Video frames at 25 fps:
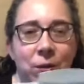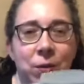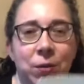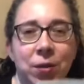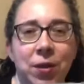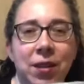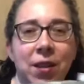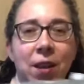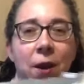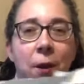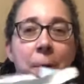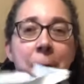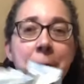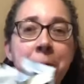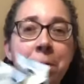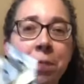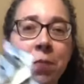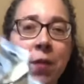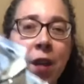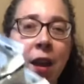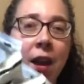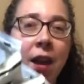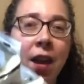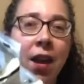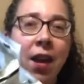So
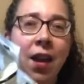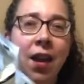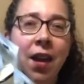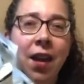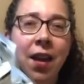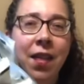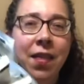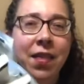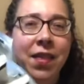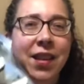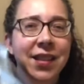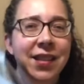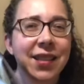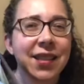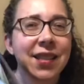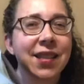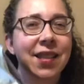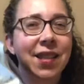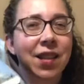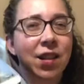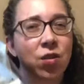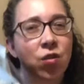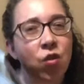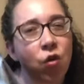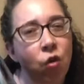this is the
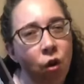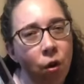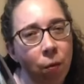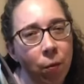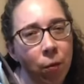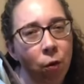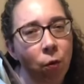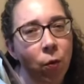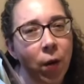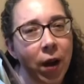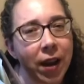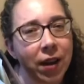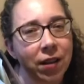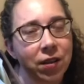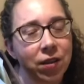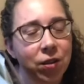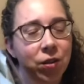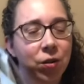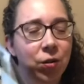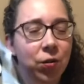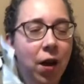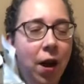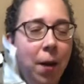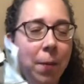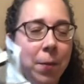normal way to
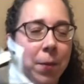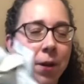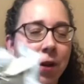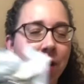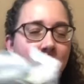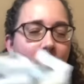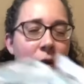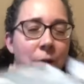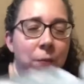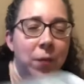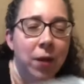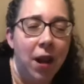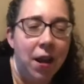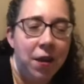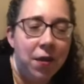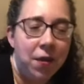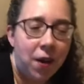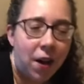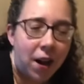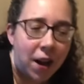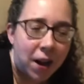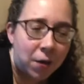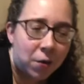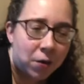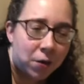do Epicure, but I thought
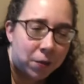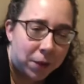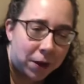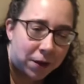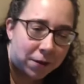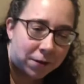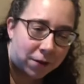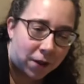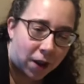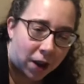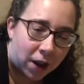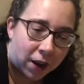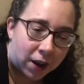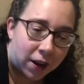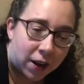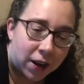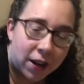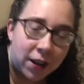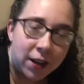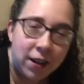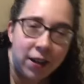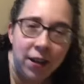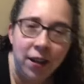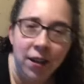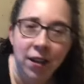it would be fun
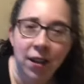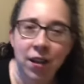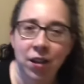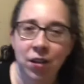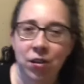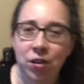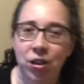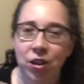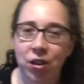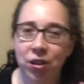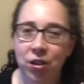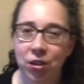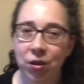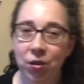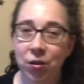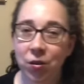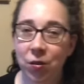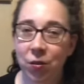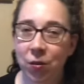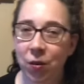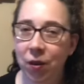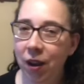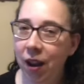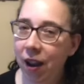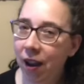to
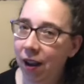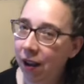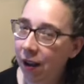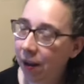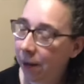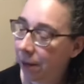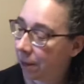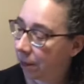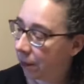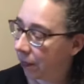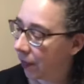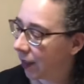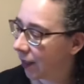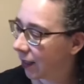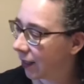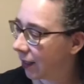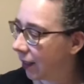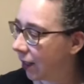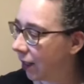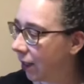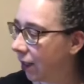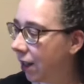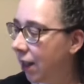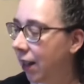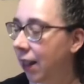do this
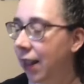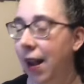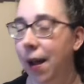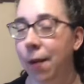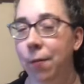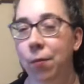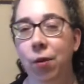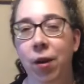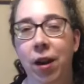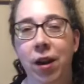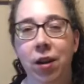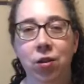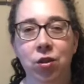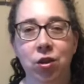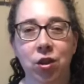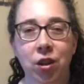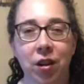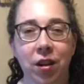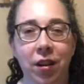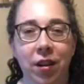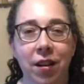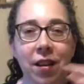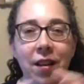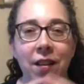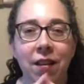little
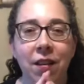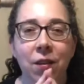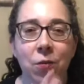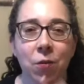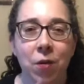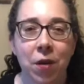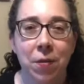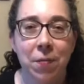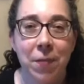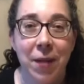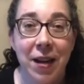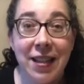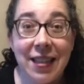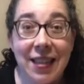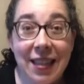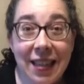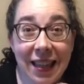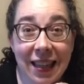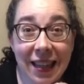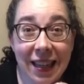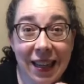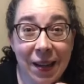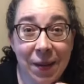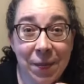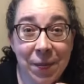collaboration with my
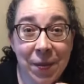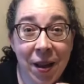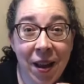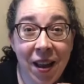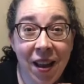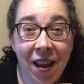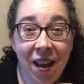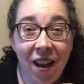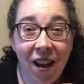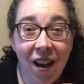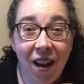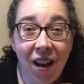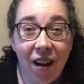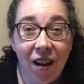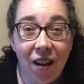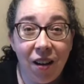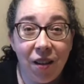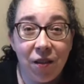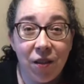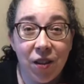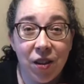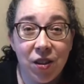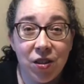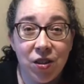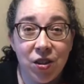team
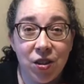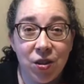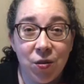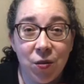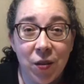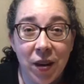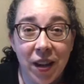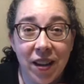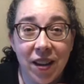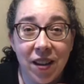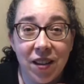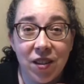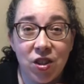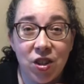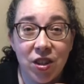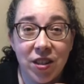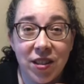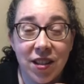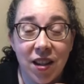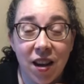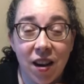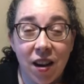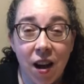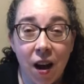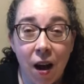of doing just
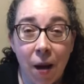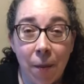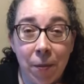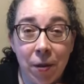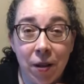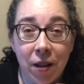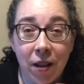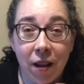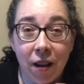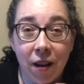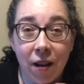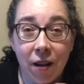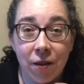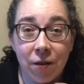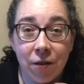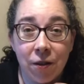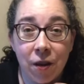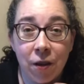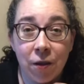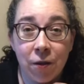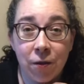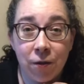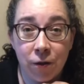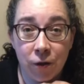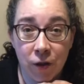a couple of
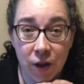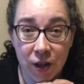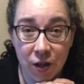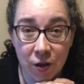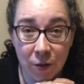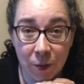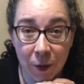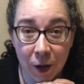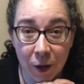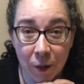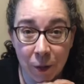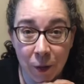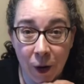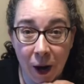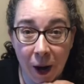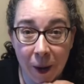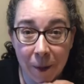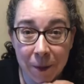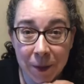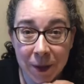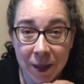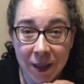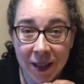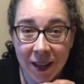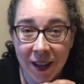freezer meal
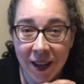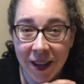preps.